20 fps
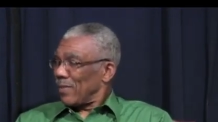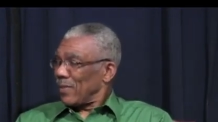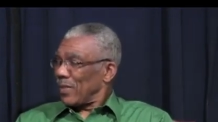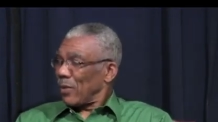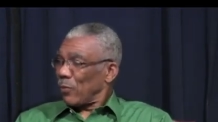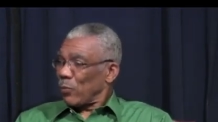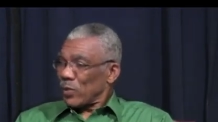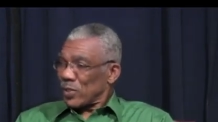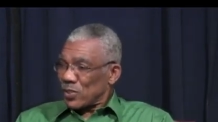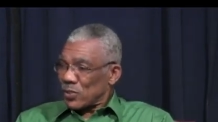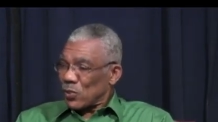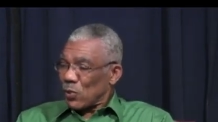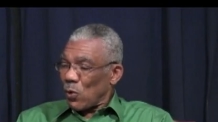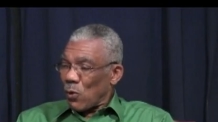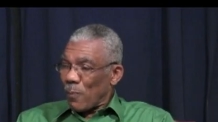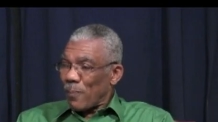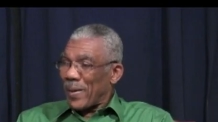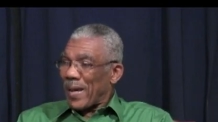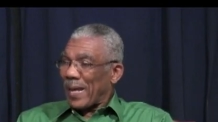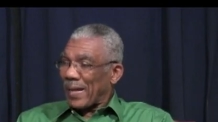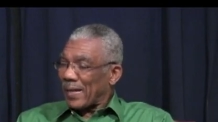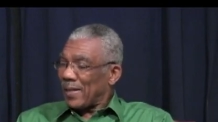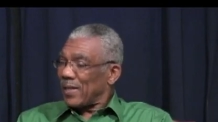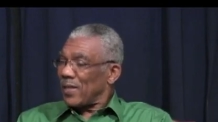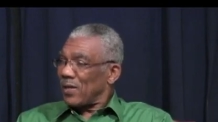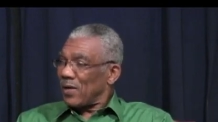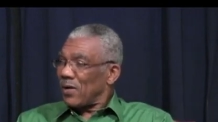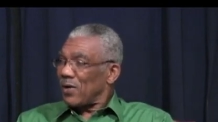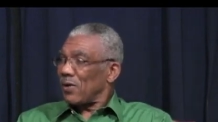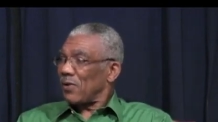They were so
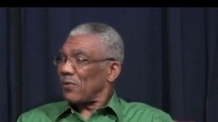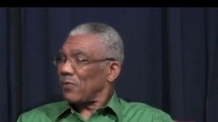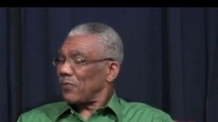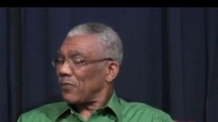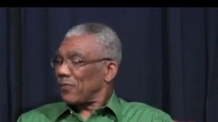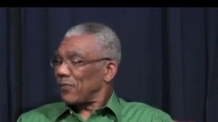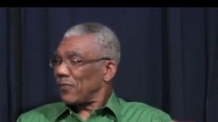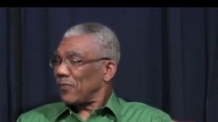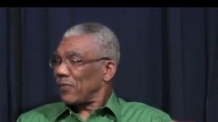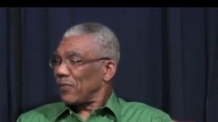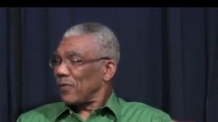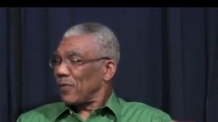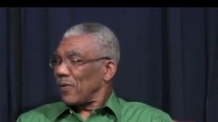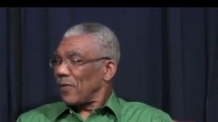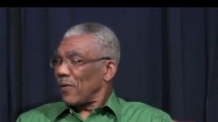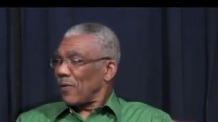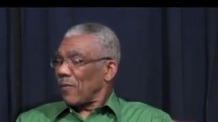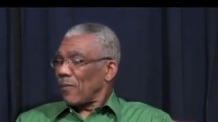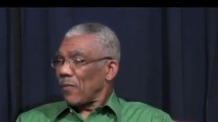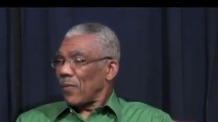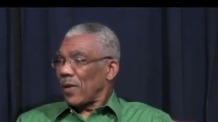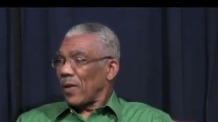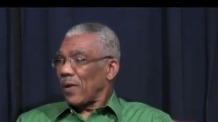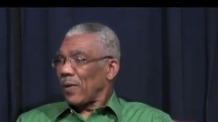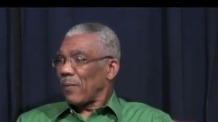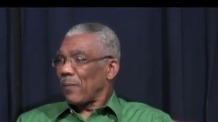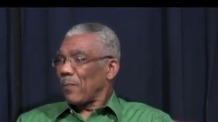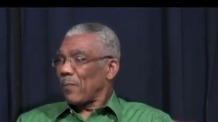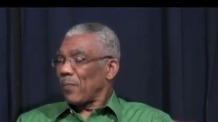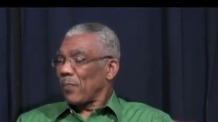badly off
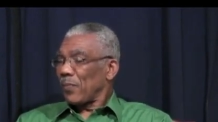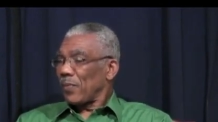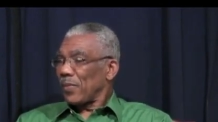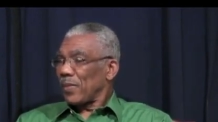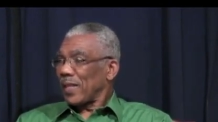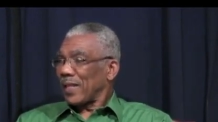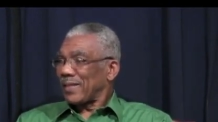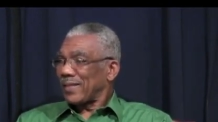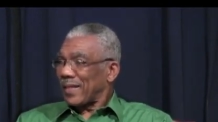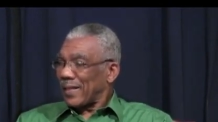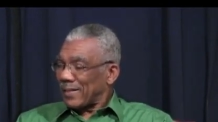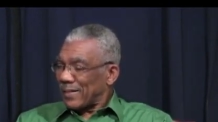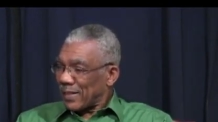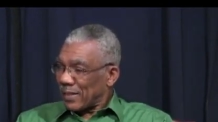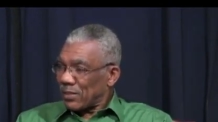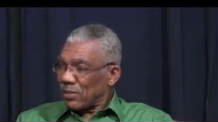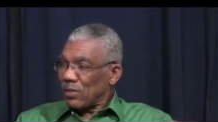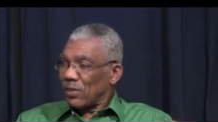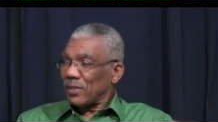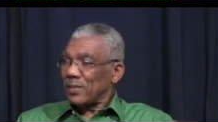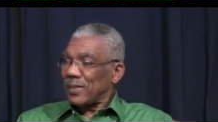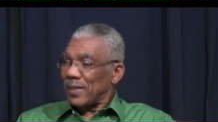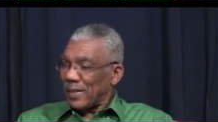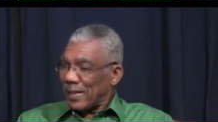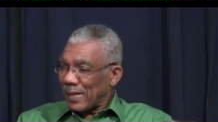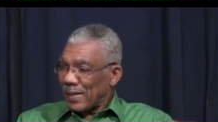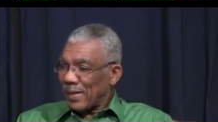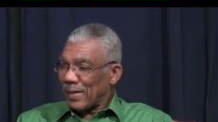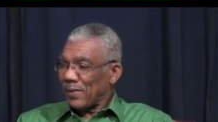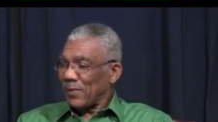um, that they did not
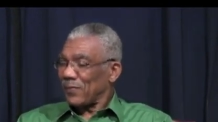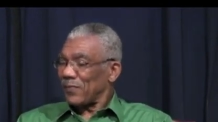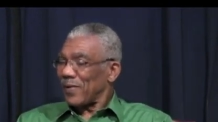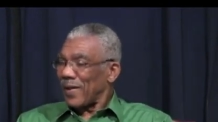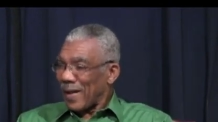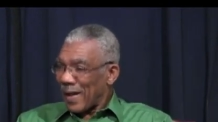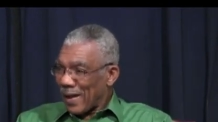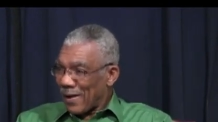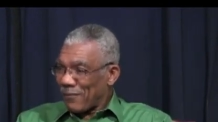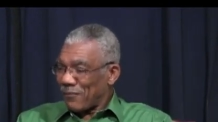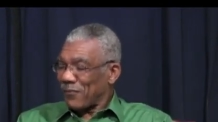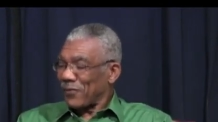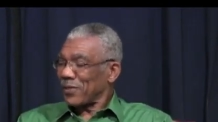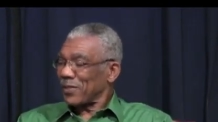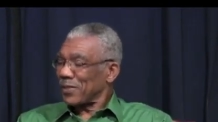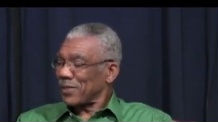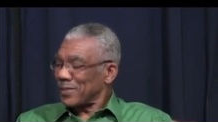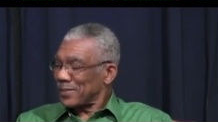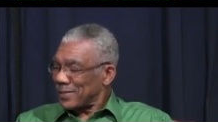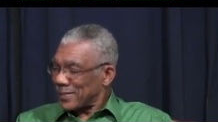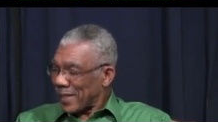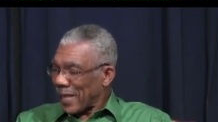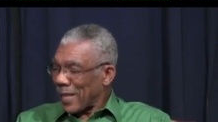have African